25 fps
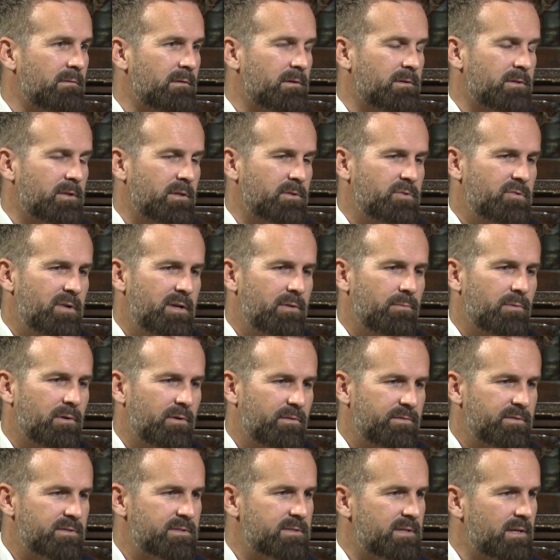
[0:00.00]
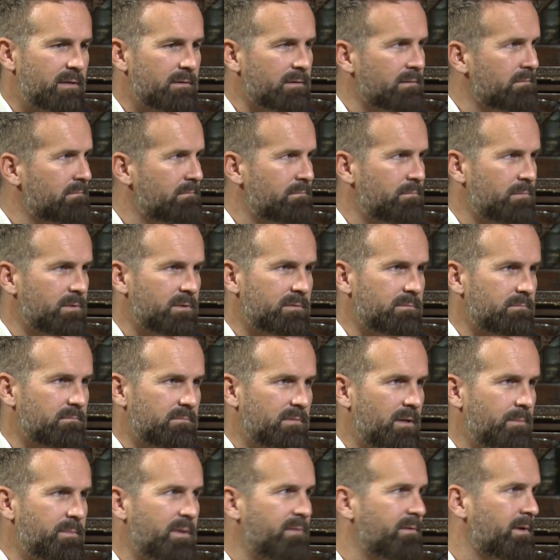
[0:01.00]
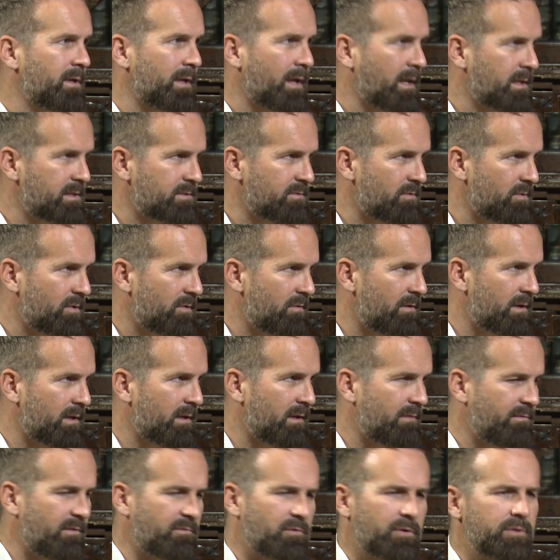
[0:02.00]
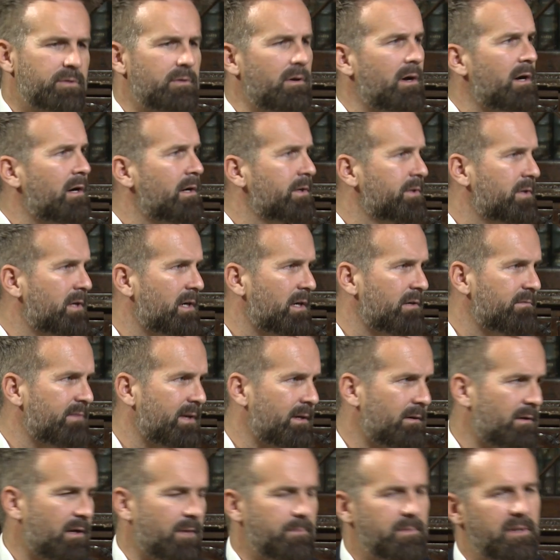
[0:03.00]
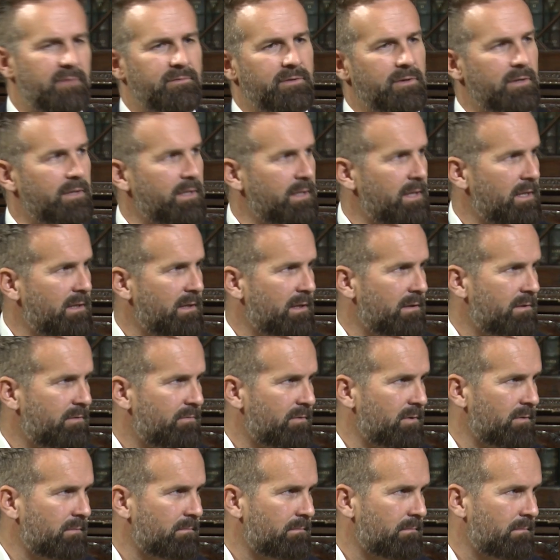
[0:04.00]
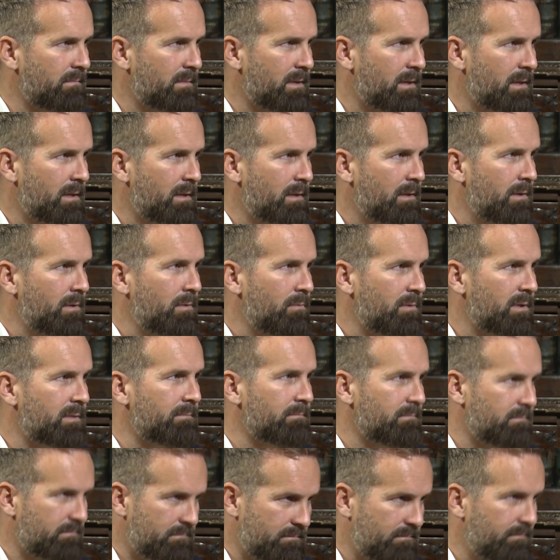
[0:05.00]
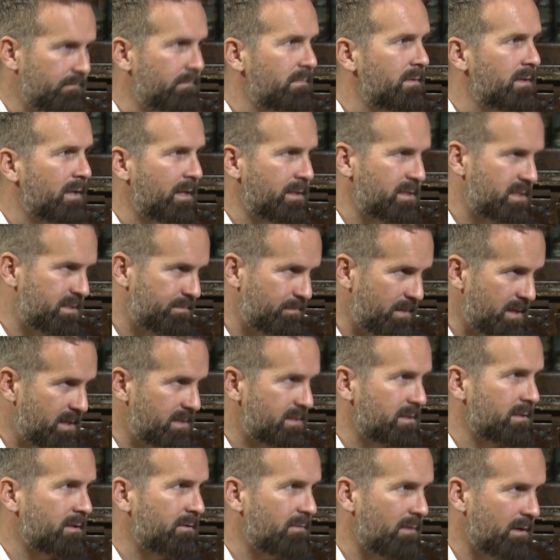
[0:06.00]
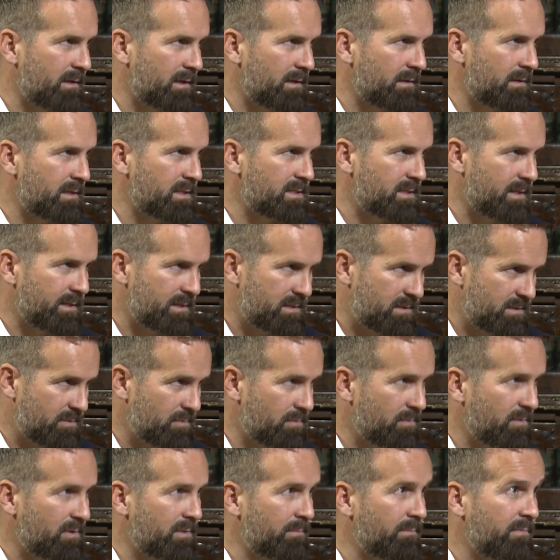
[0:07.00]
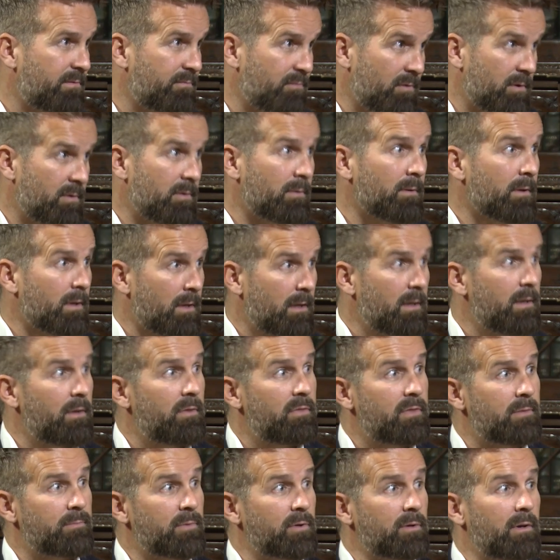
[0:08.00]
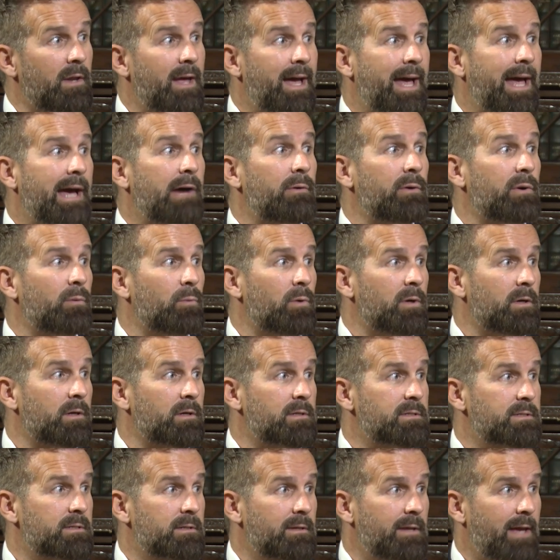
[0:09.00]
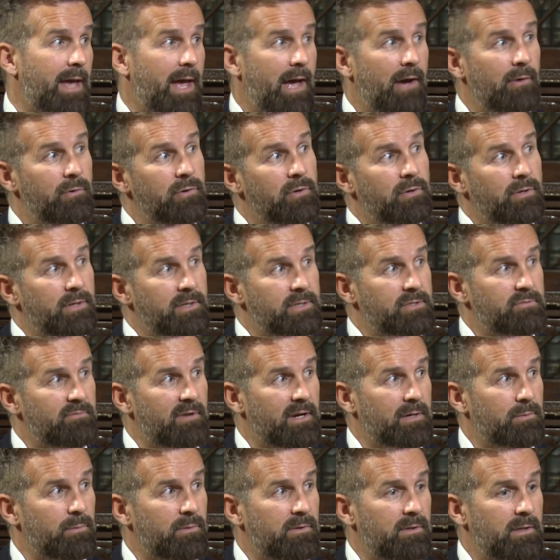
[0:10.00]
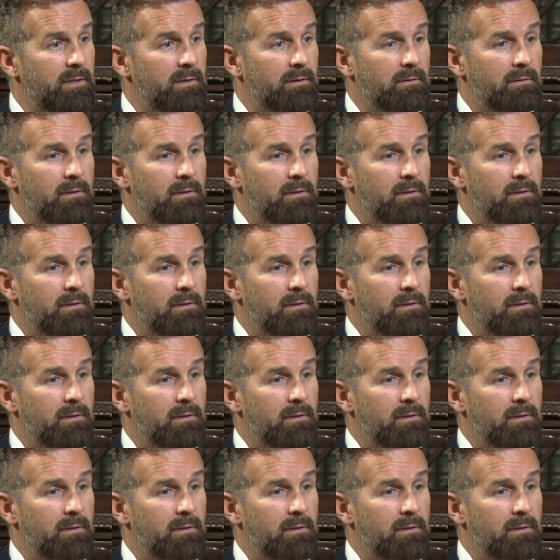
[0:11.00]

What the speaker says: a trader will often say, look, well, I'm never going to get this through credit. If I've got to do a hard carve out, I'm never going to get that through. Well, let us speak to the credit guys. Let us talk them through the model, how it works, how you can interact with that.